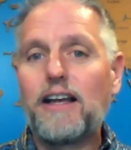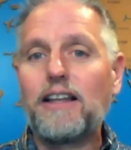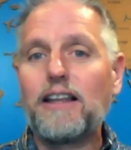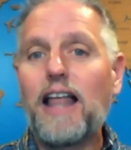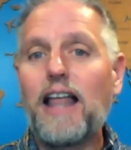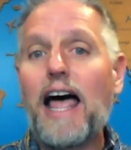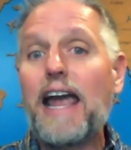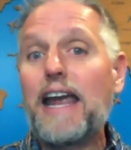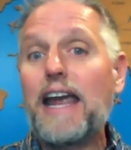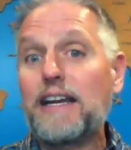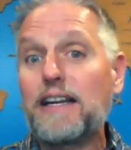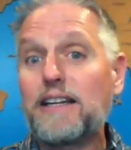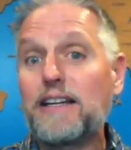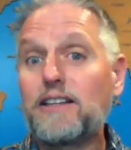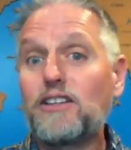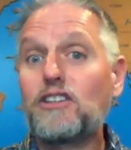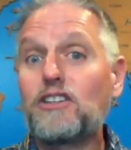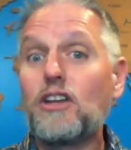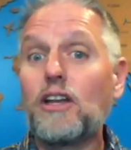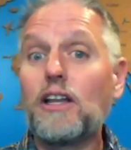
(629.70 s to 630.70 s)
like,
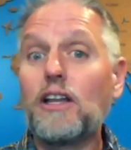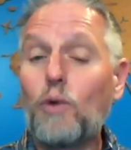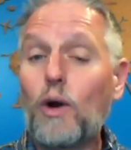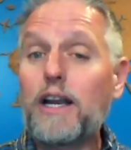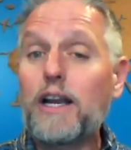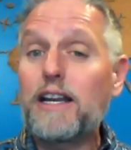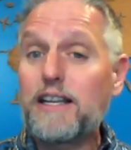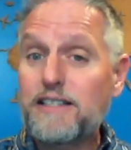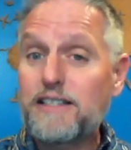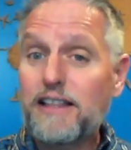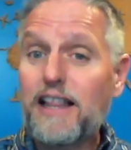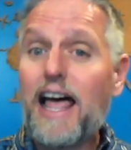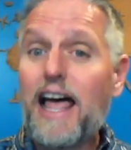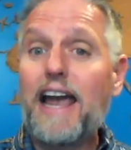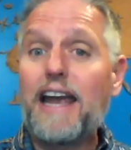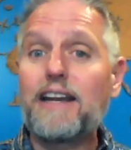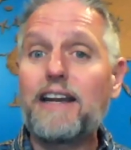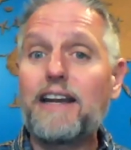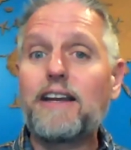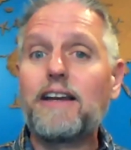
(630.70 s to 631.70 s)
what it is
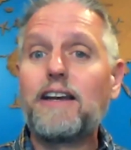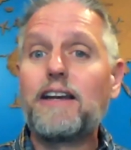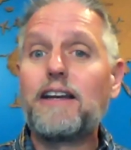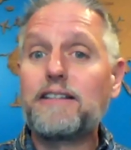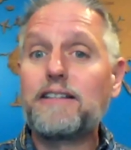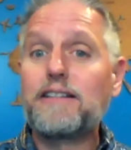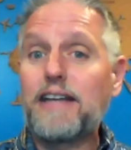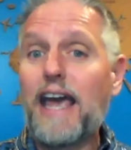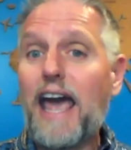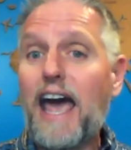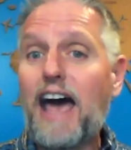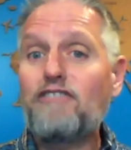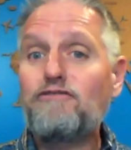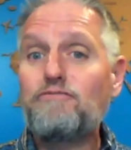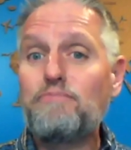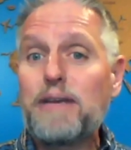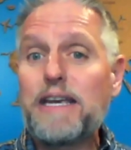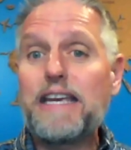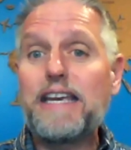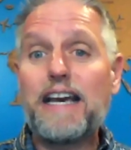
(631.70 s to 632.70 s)
like to have
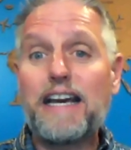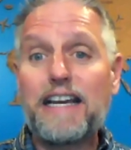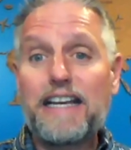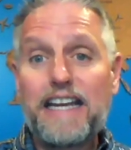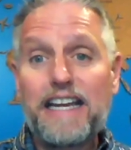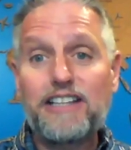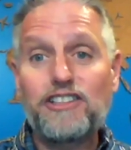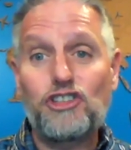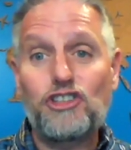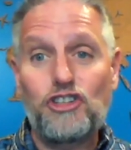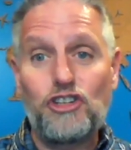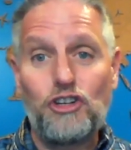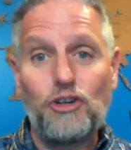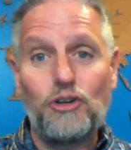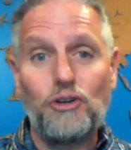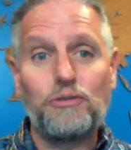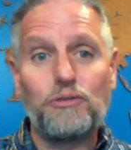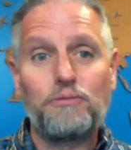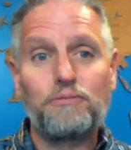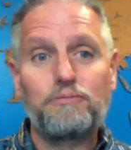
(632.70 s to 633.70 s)
me against
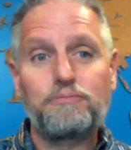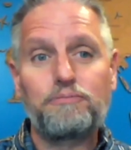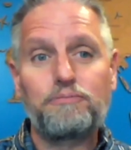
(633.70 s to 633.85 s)
you.